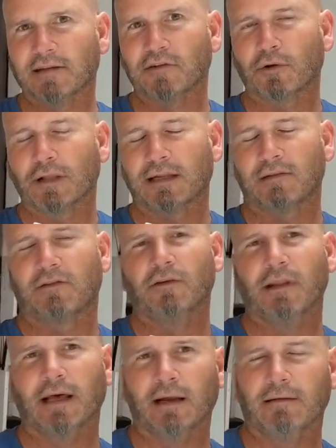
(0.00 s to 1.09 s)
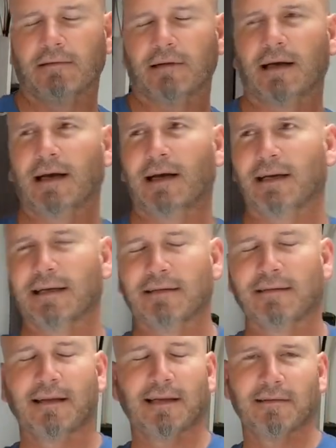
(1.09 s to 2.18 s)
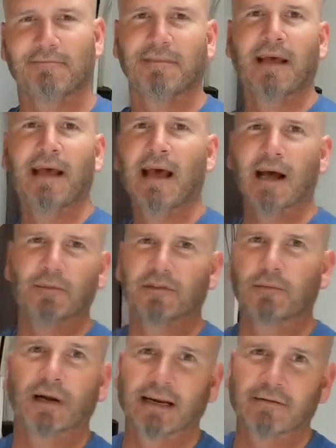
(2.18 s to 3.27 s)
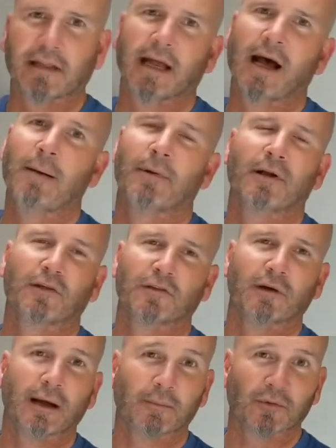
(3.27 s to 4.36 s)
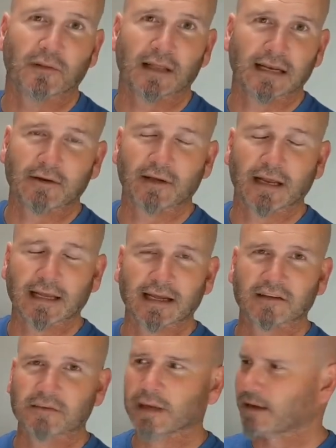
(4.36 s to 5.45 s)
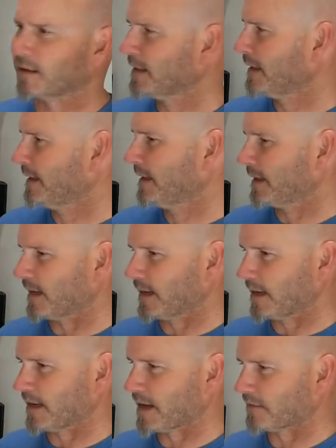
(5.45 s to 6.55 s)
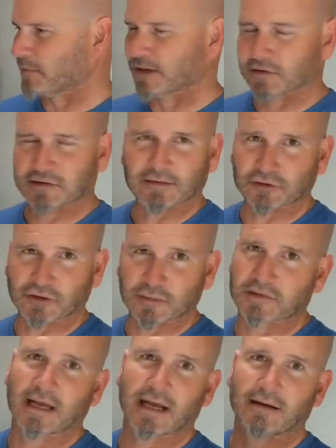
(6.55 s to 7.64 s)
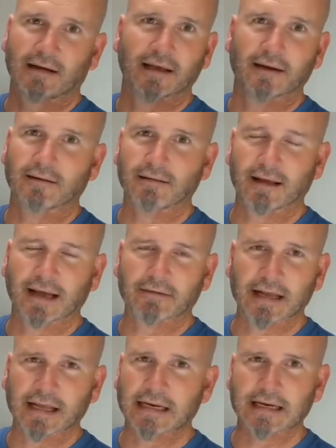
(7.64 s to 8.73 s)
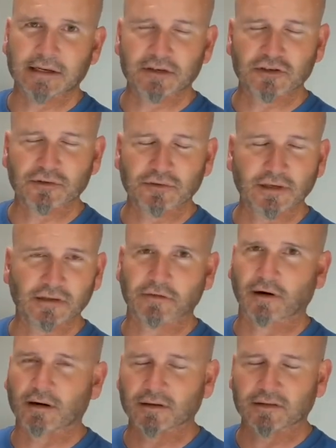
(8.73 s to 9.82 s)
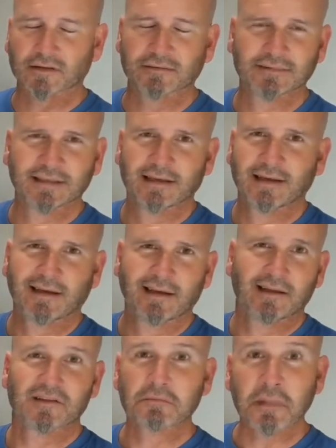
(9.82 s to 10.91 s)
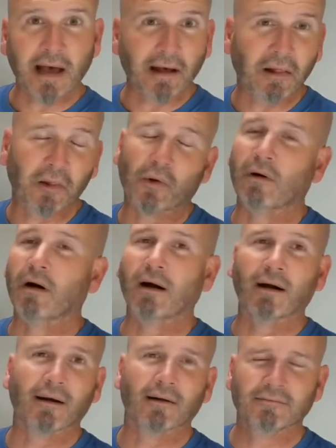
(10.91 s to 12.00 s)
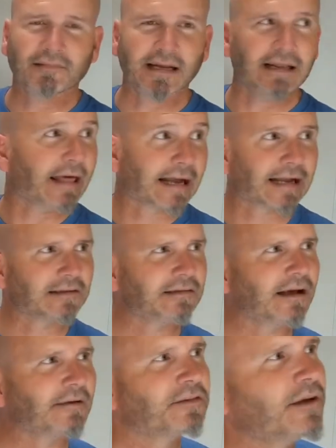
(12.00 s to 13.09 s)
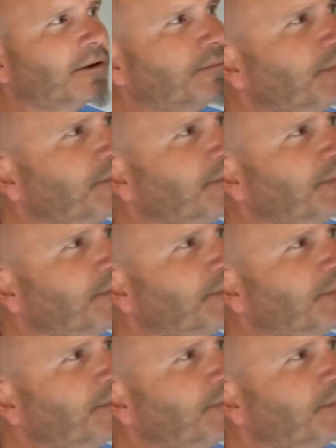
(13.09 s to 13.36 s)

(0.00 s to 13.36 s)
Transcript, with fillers: the toilet so that uh, it helps to break everything up and also helps with any, any kind of smell. Uh, I've been on several trips now and haven't had any issue as far as smell or any of that kind of stuff. So